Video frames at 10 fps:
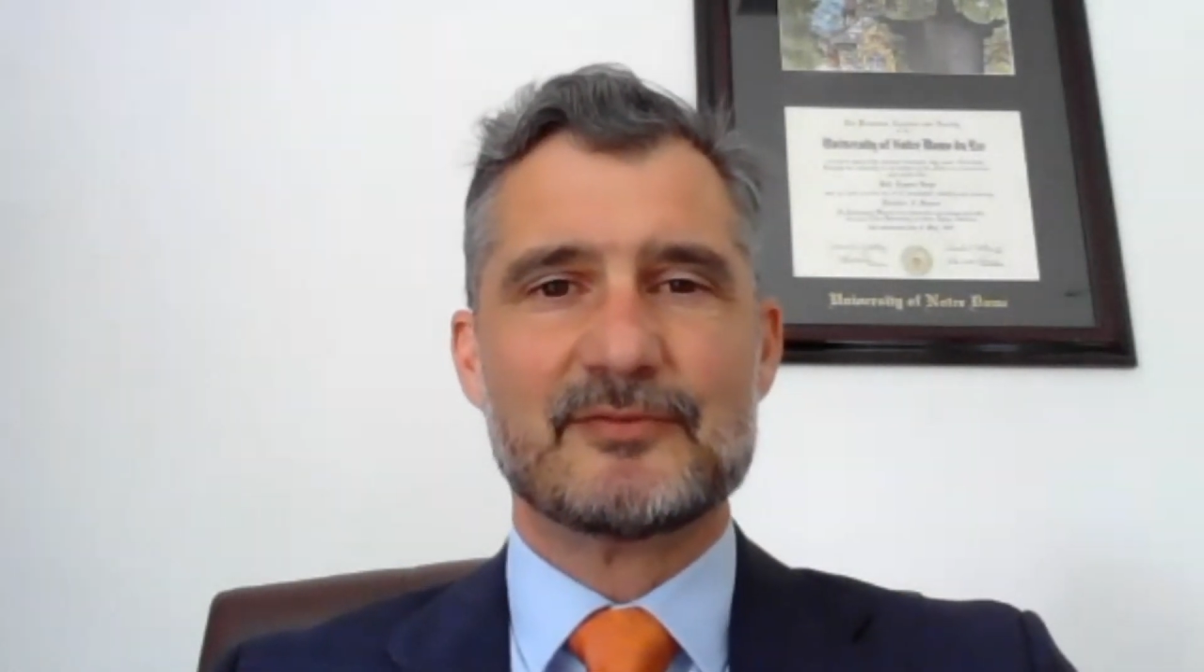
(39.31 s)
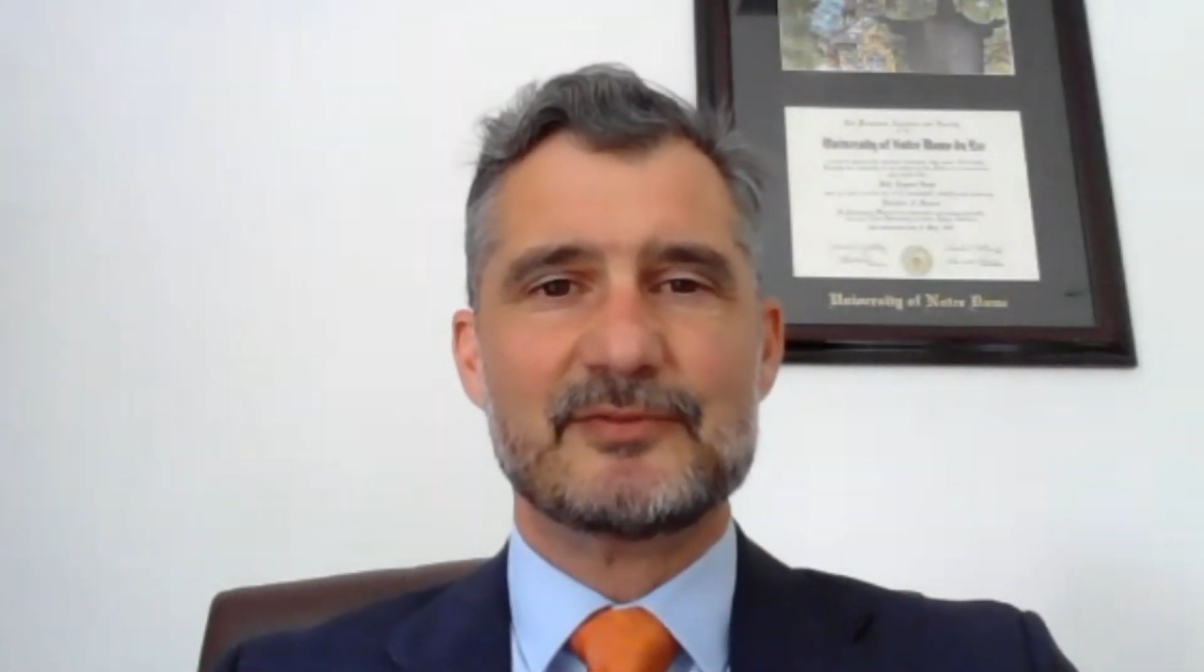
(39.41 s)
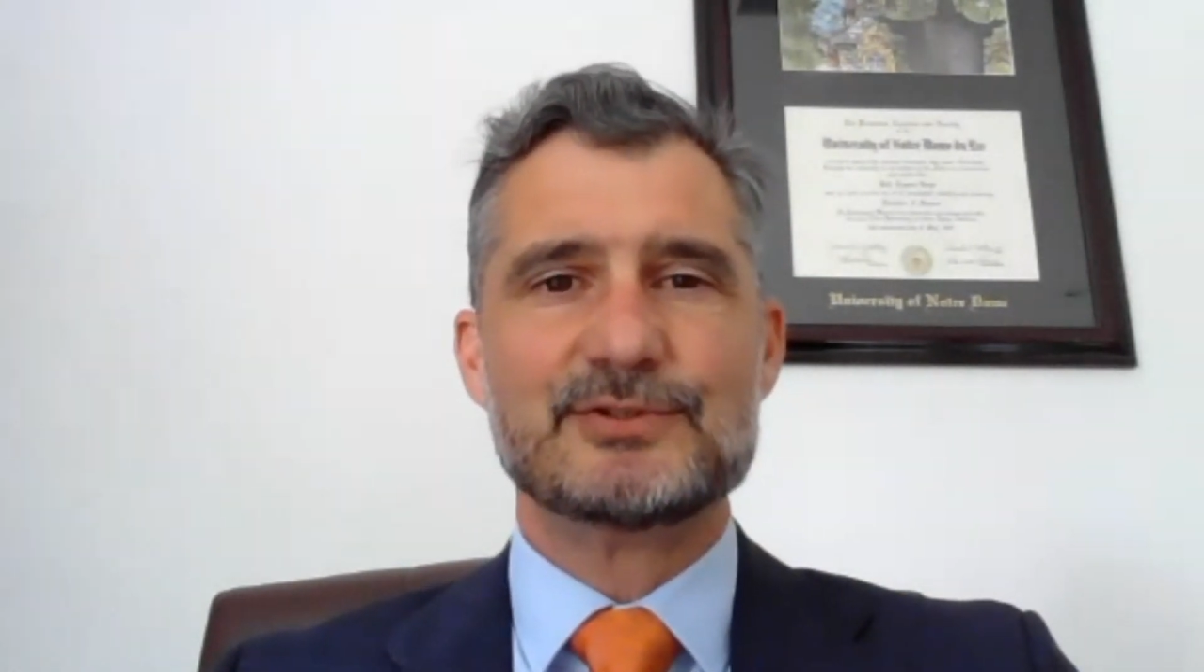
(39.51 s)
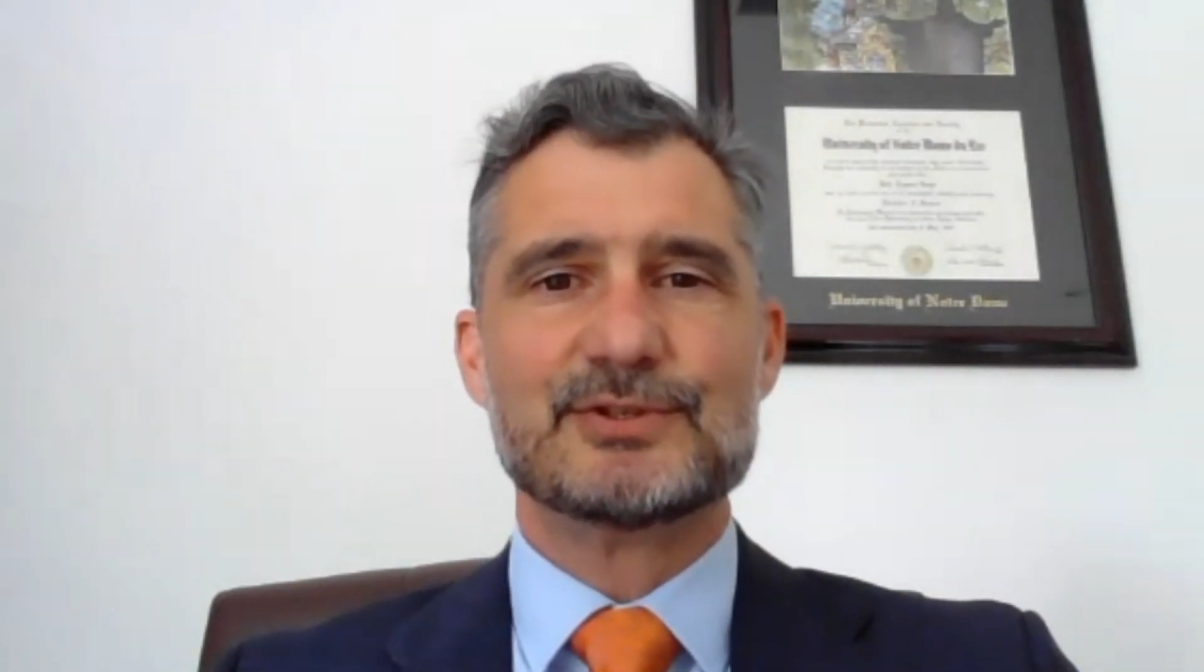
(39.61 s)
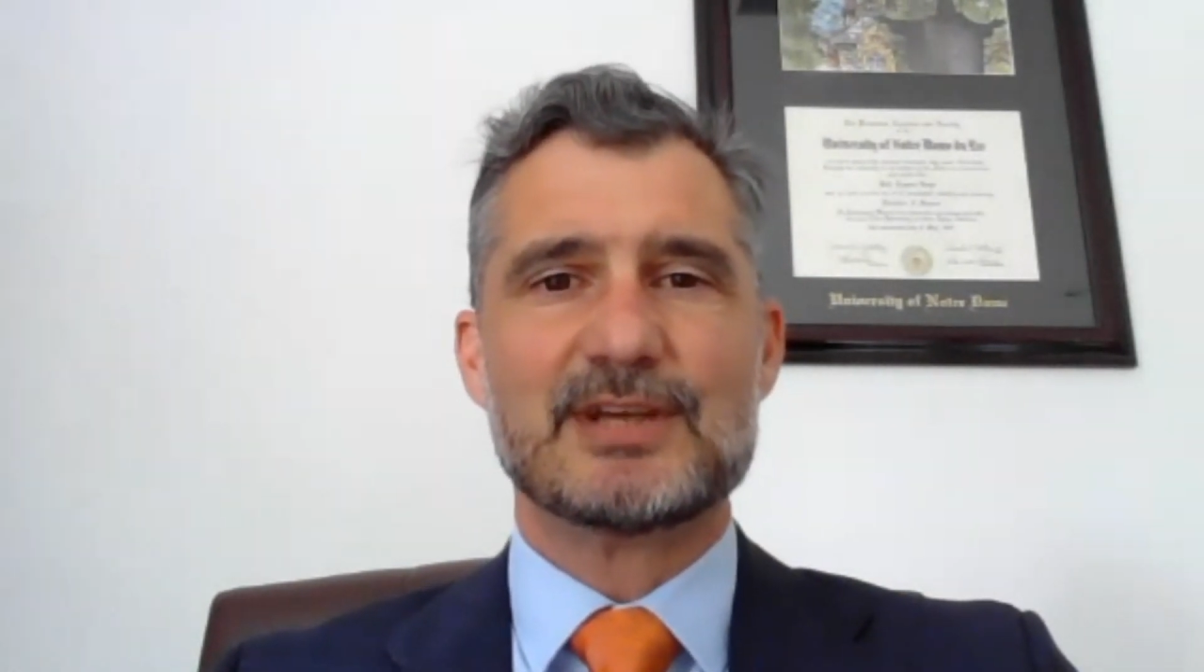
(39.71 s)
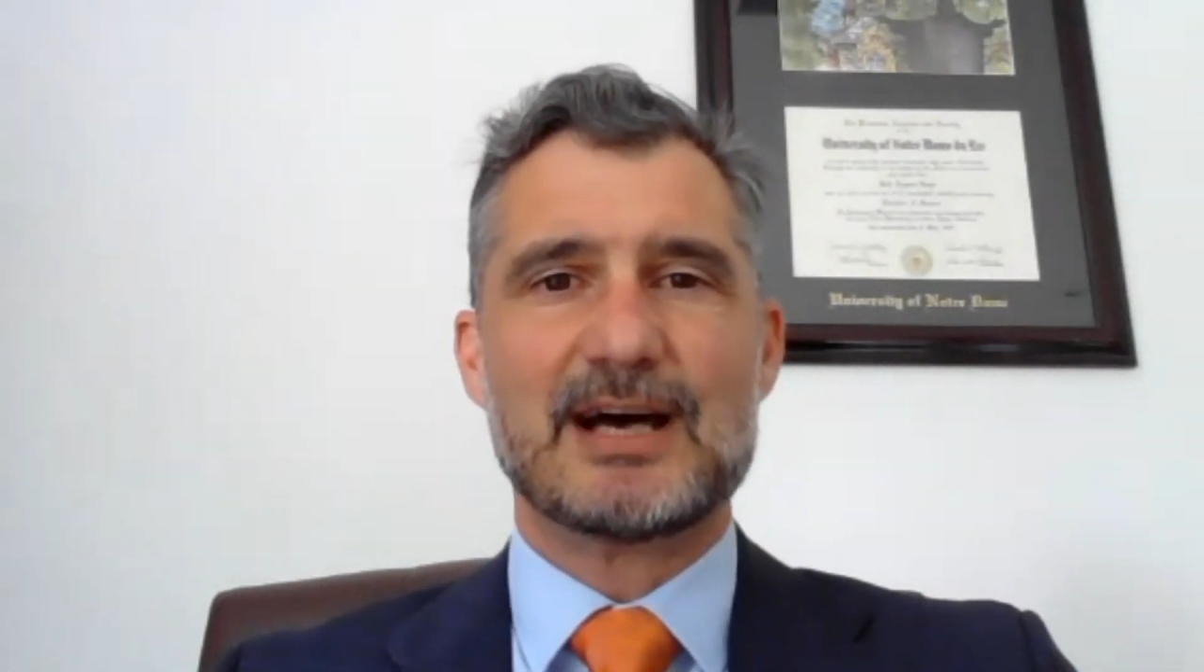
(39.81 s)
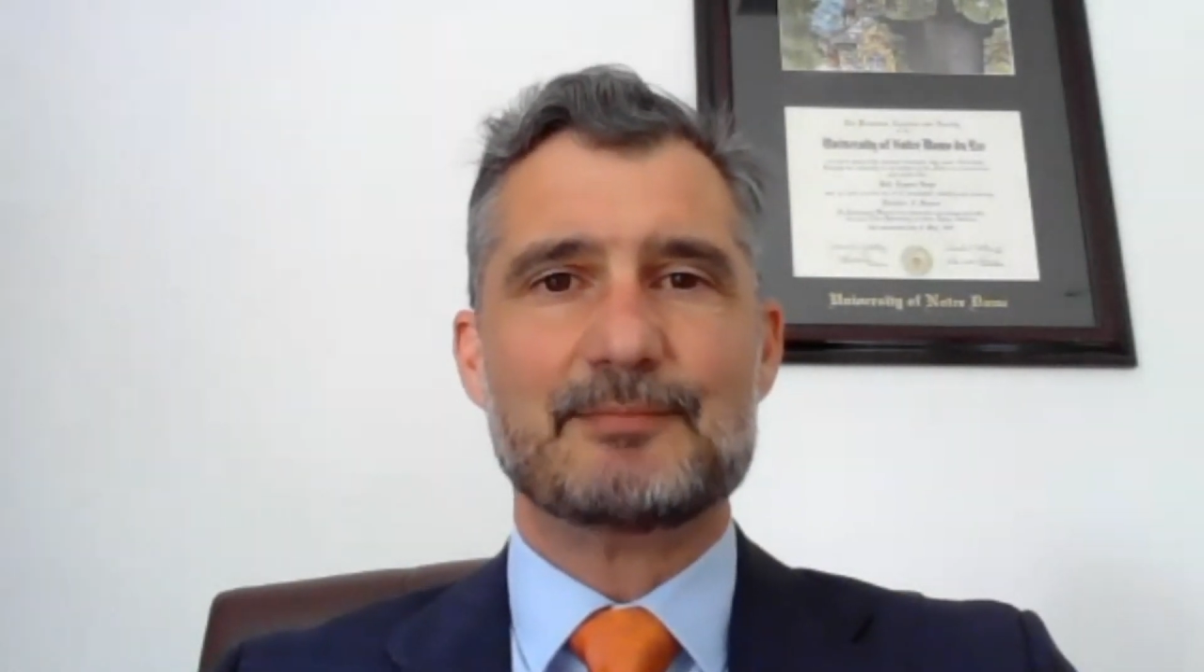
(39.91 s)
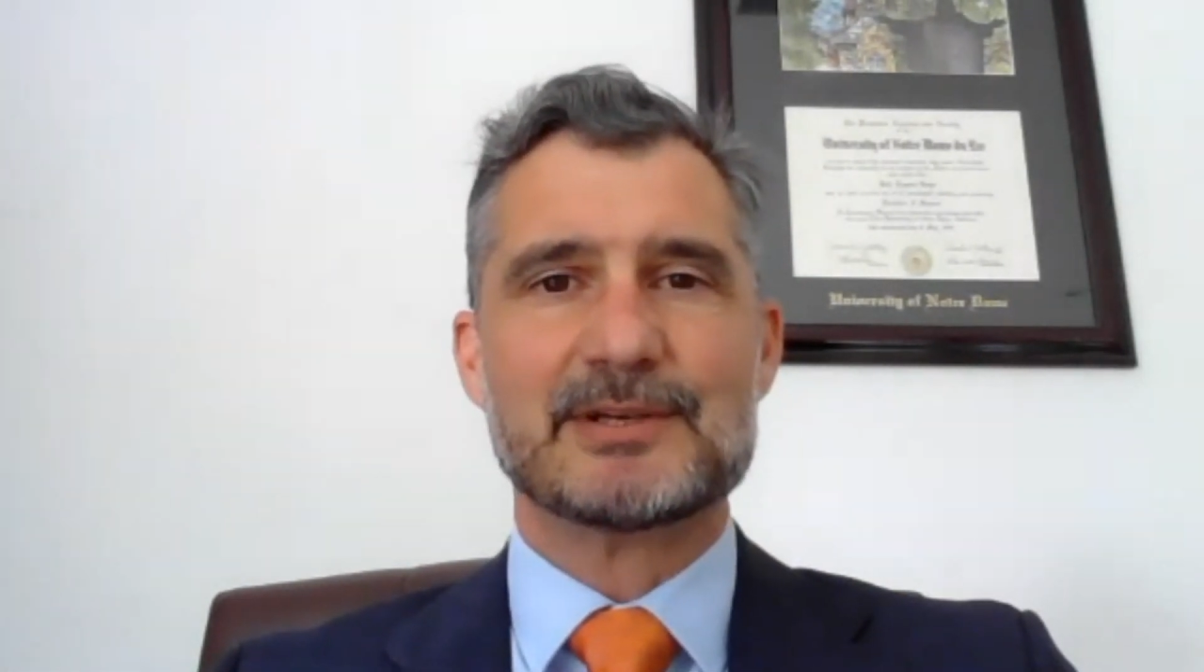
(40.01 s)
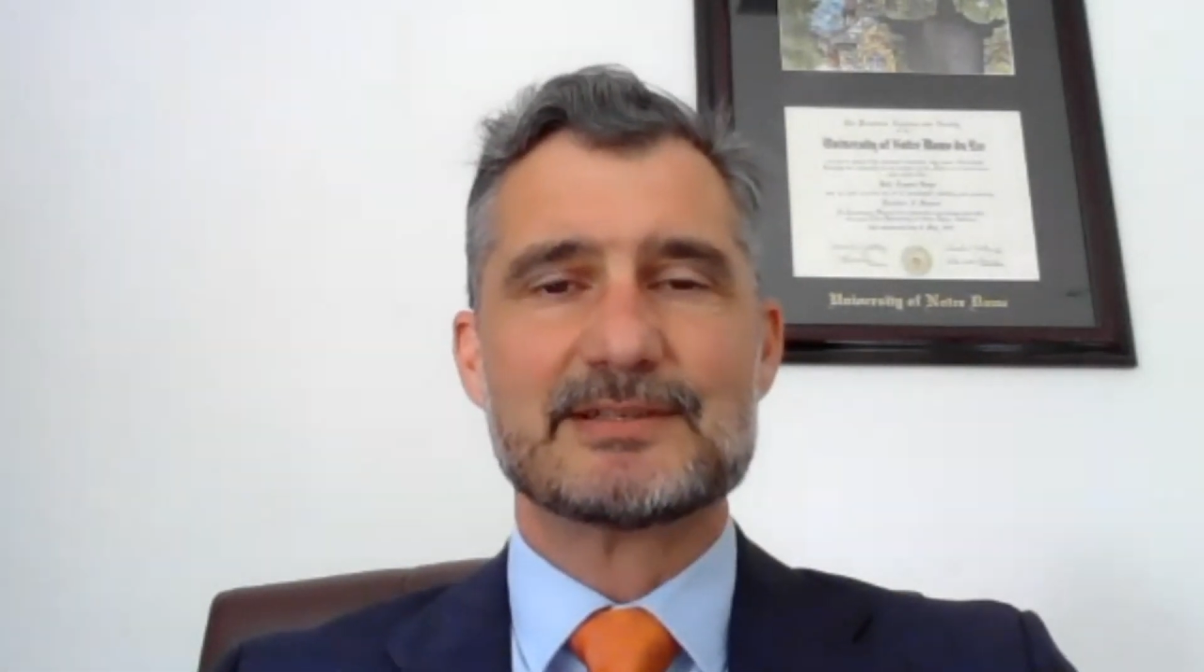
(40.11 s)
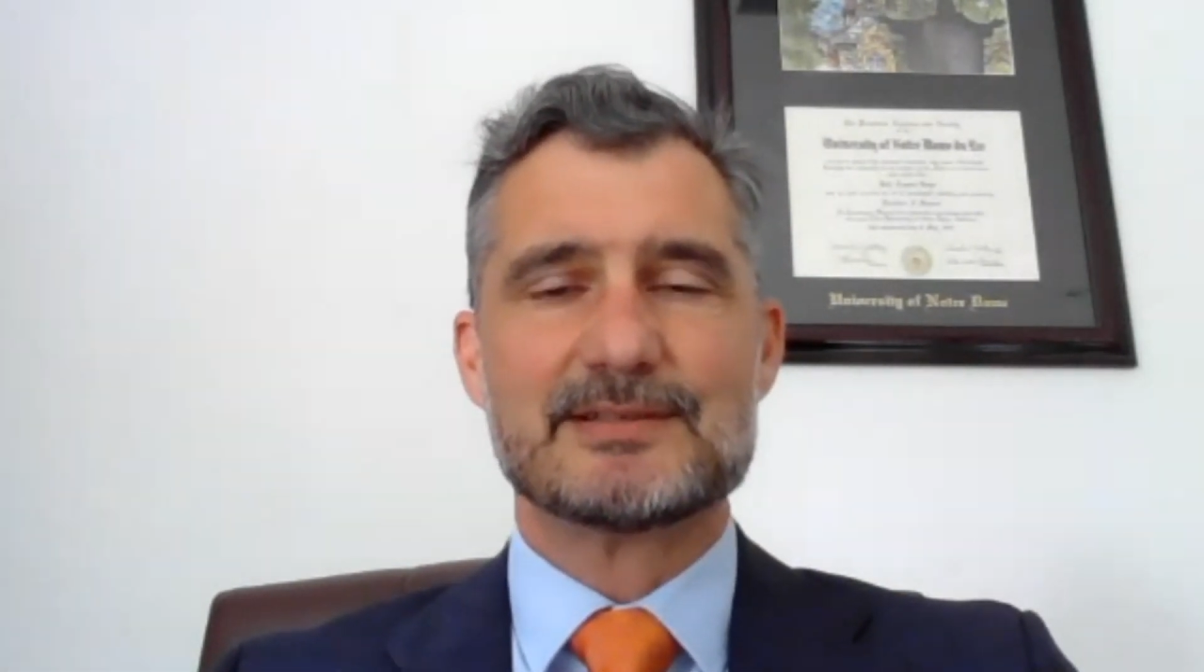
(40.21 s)
future
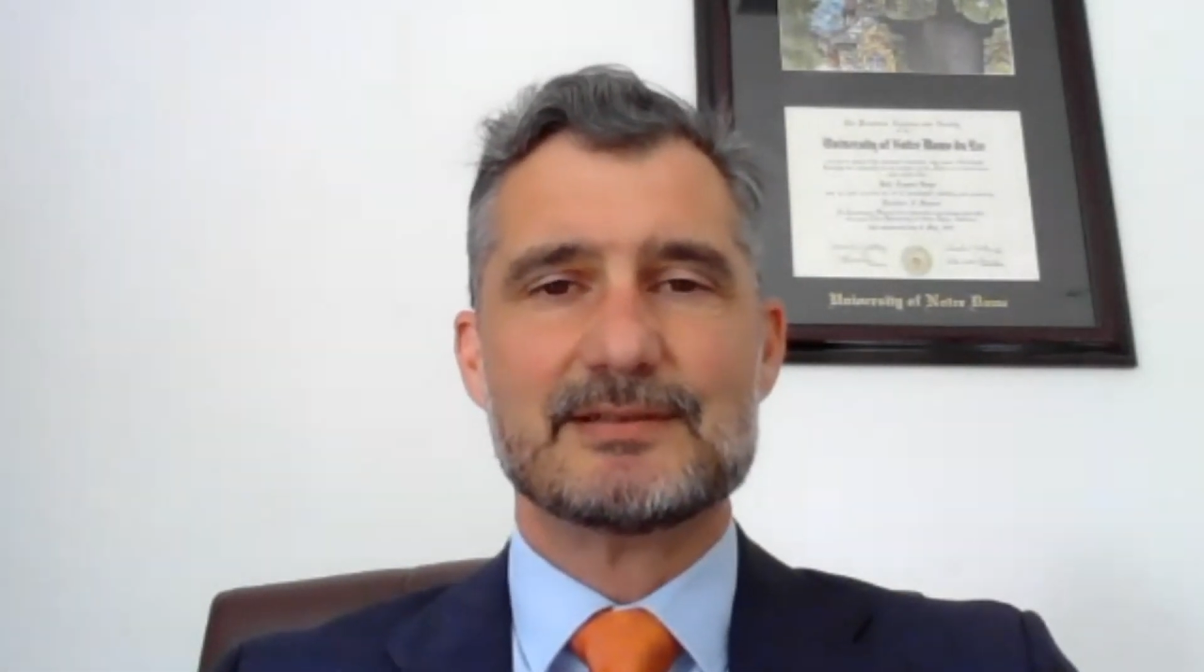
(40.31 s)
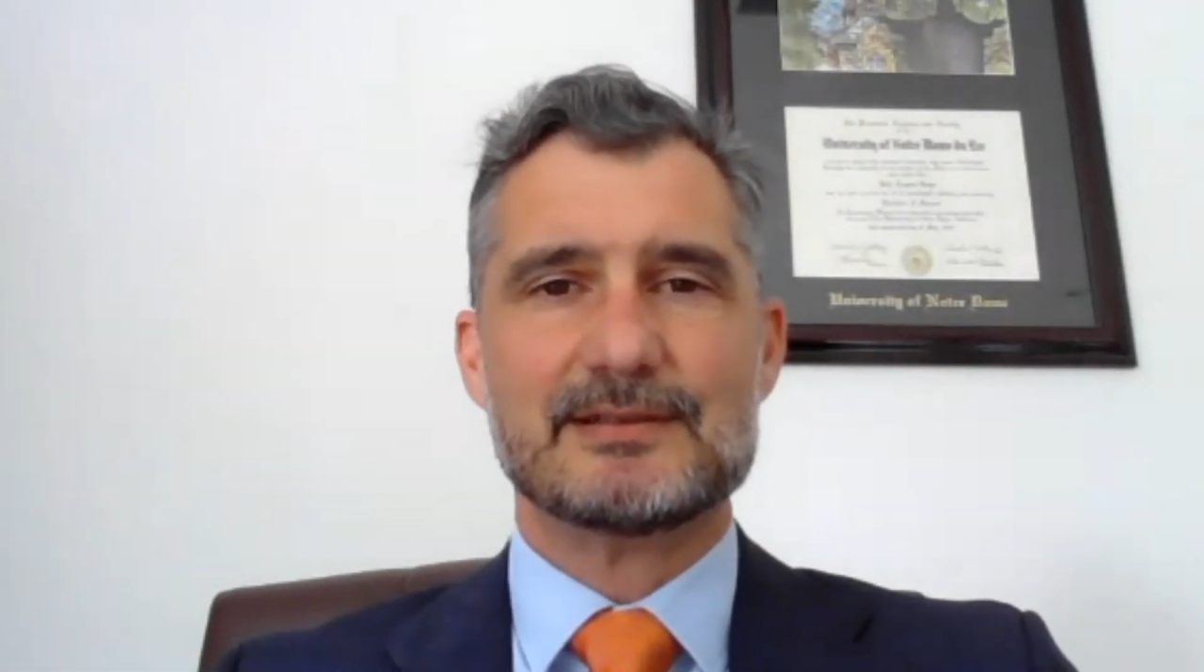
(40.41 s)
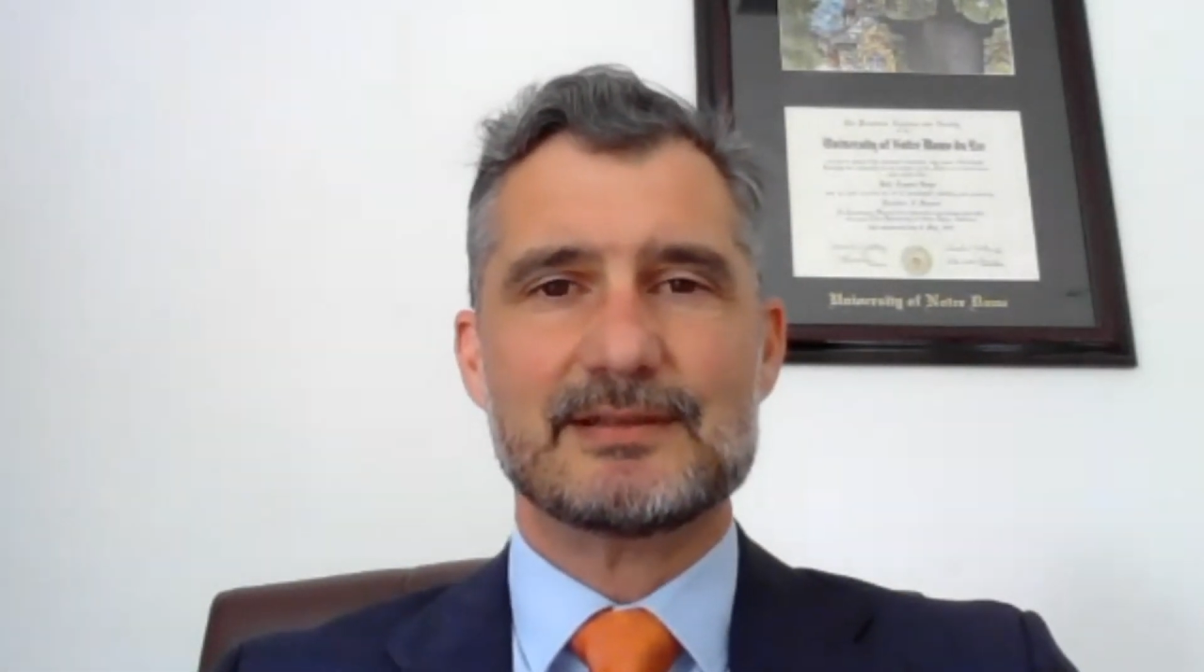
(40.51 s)
topics